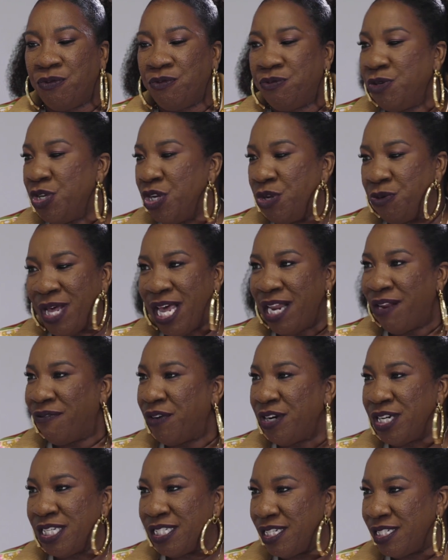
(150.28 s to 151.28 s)
you know, had a
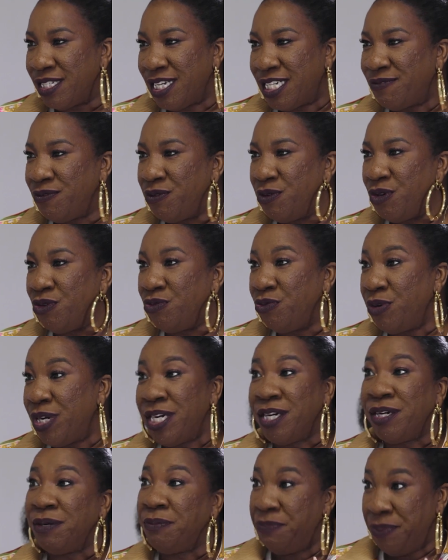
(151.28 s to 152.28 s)
very successful
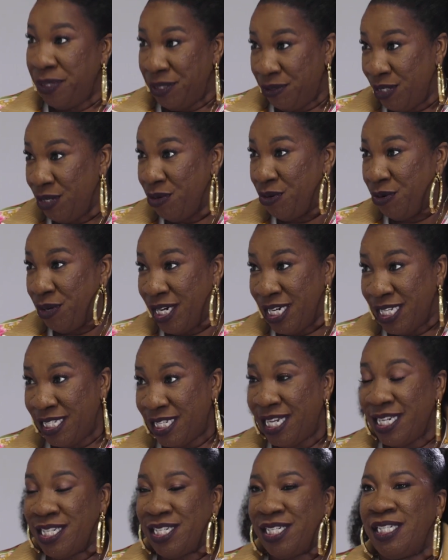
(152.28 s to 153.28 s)
career building
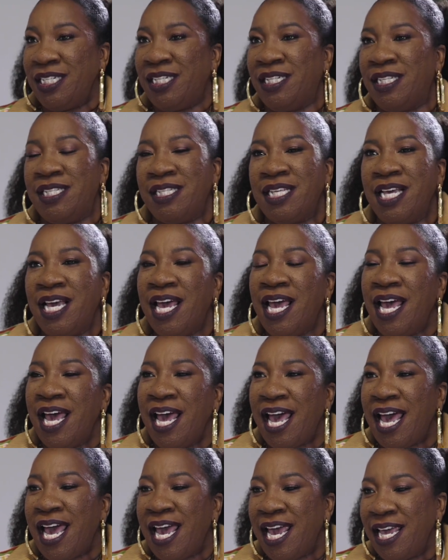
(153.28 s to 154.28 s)
organizations,
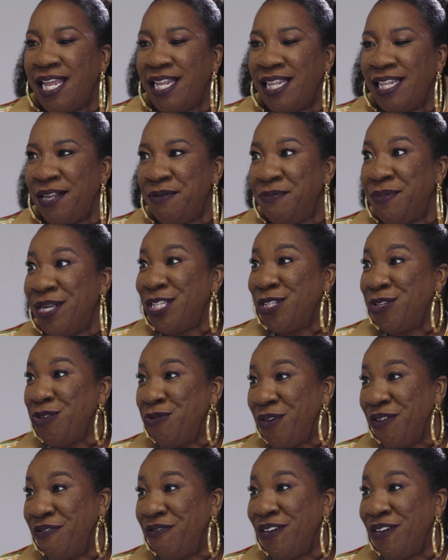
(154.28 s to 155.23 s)
and then Metoo went